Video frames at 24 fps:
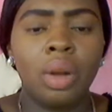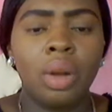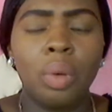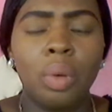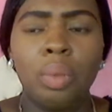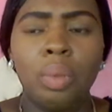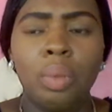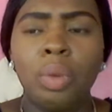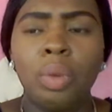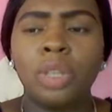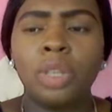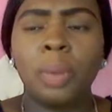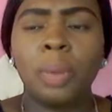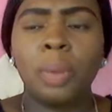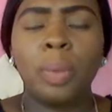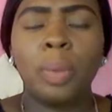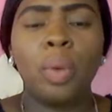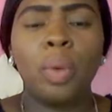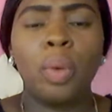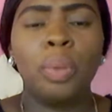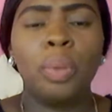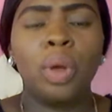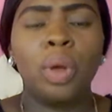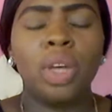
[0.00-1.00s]
Most
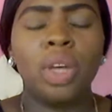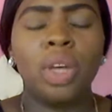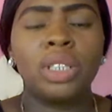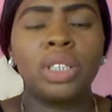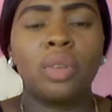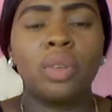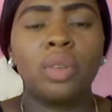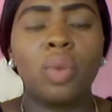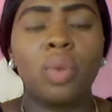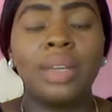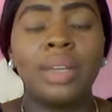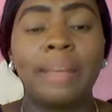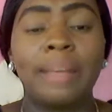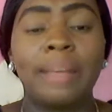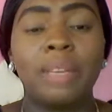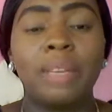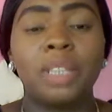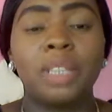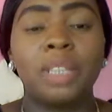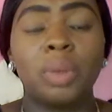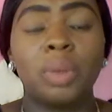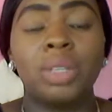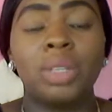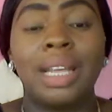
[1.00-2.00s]
people, because of what they've
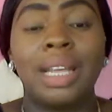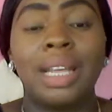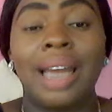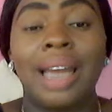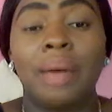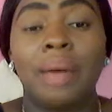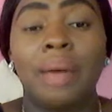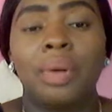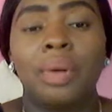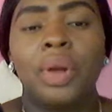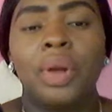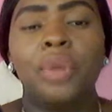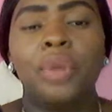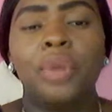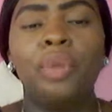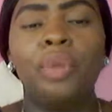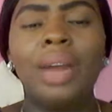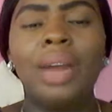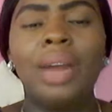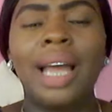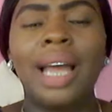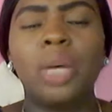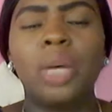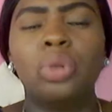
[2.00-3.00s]
been exposed, they now
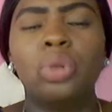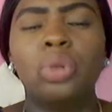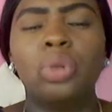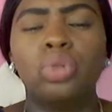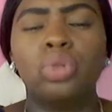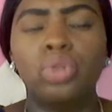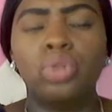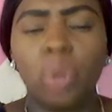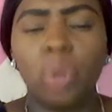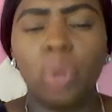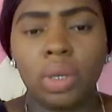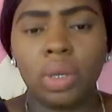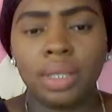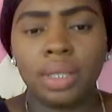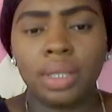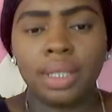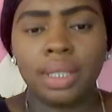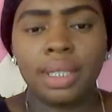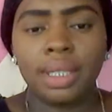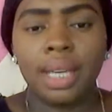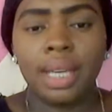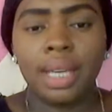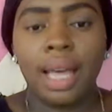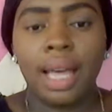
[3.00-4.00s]
rely on drugs.
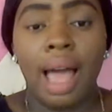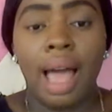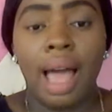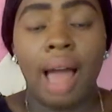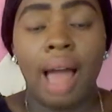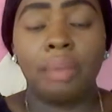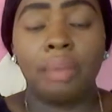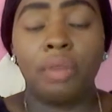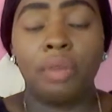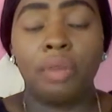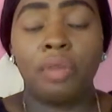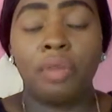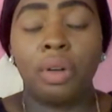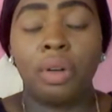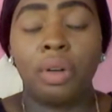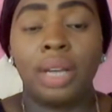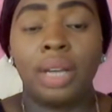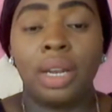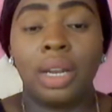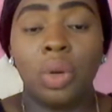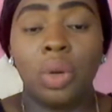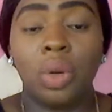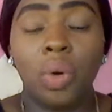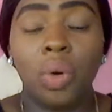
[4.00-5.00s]
And before
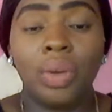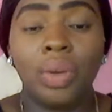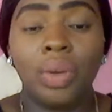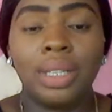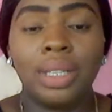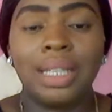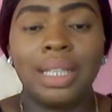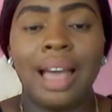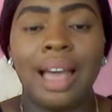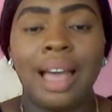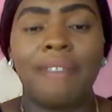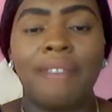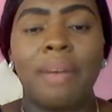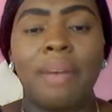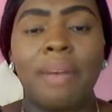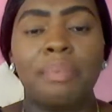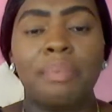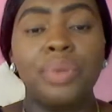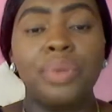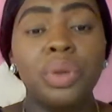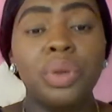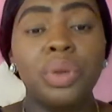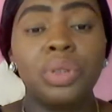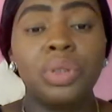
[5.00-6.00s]
they know it, they have
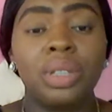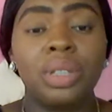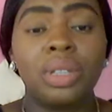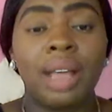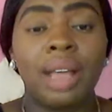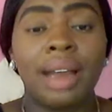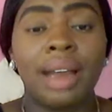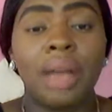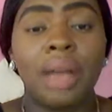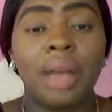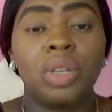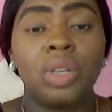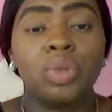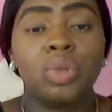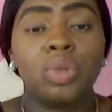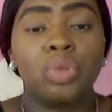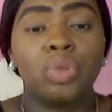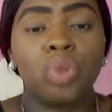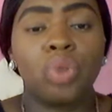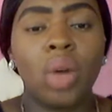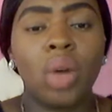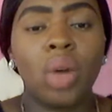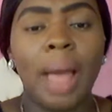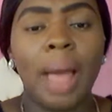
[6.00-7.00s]
abused. They are now
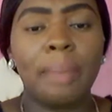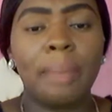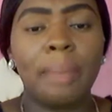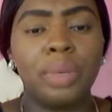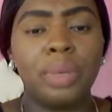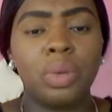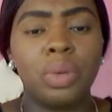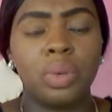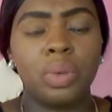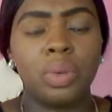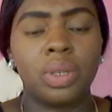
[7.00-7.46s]
into drug abuse.